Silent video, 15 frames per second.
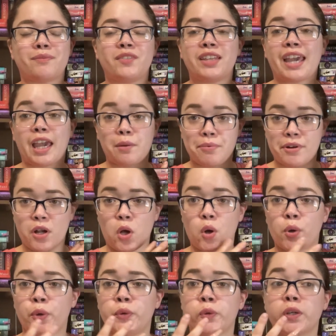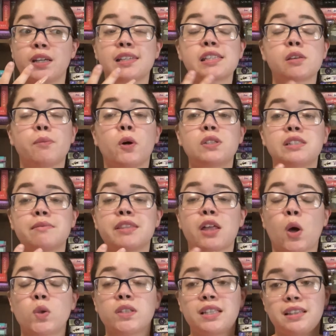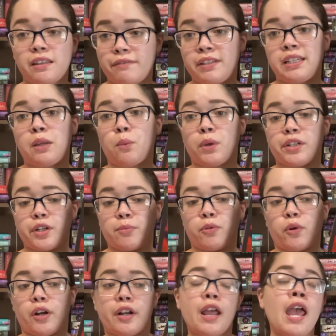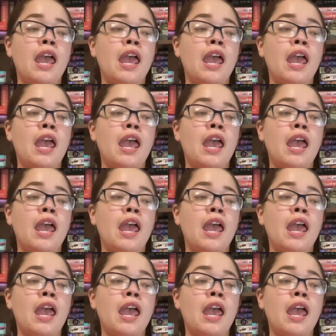gabriel who is supposed to be the only living in winterborne